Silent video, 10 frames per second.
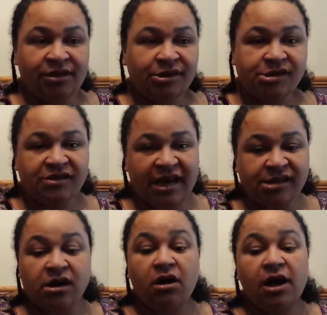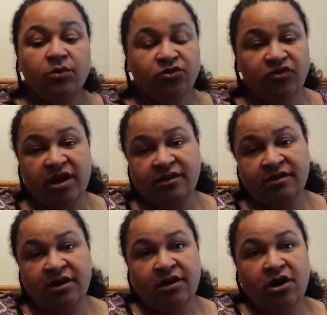So that's how I would
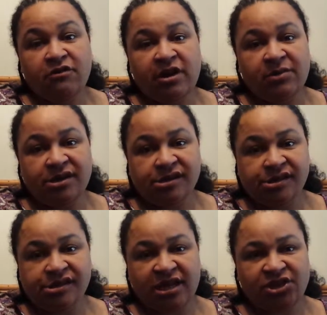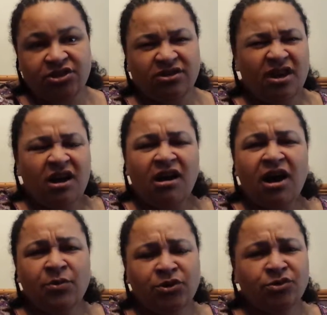run a reminiscence session.
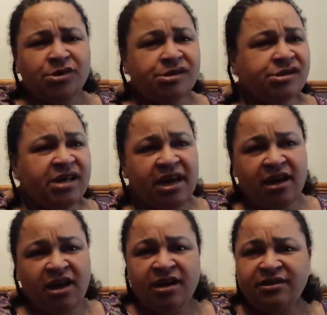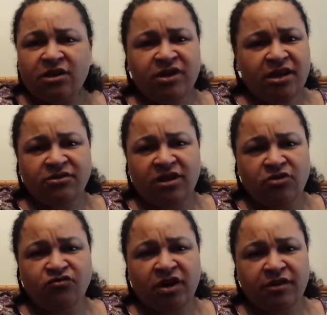I would also say don't
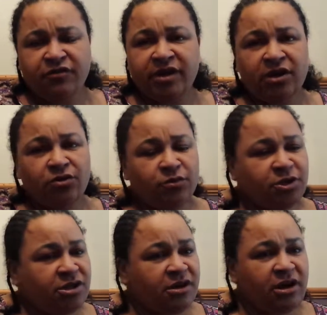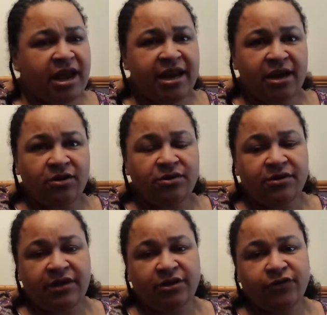run it for any
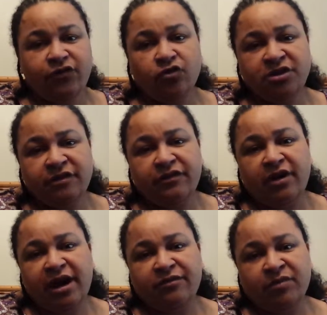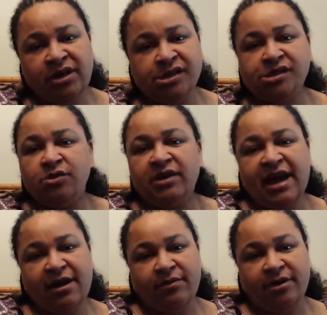longer than 45 minutes to an
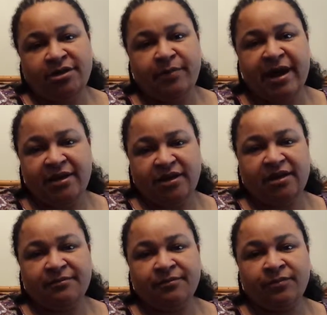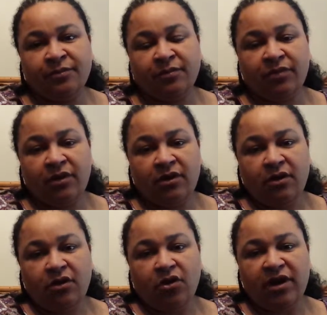hour, depending
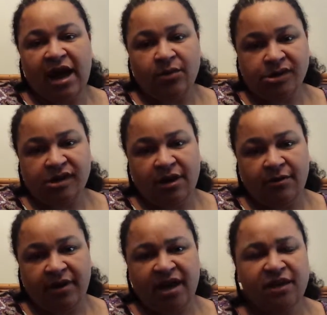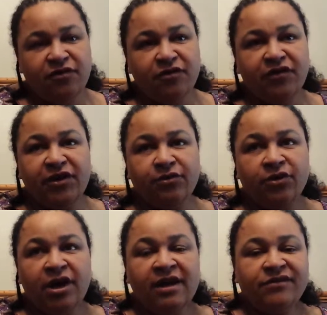on how it's going. And if you
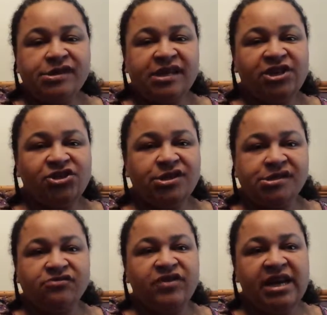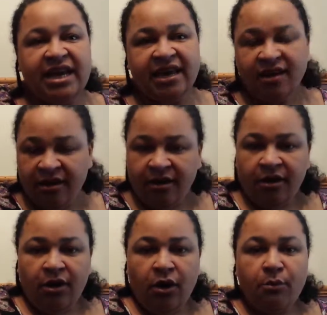feel the session isn't really
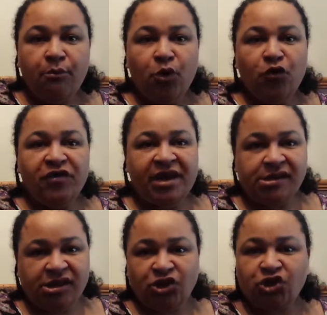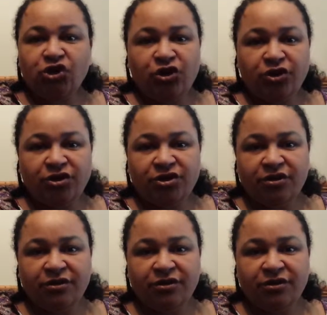moving as it should,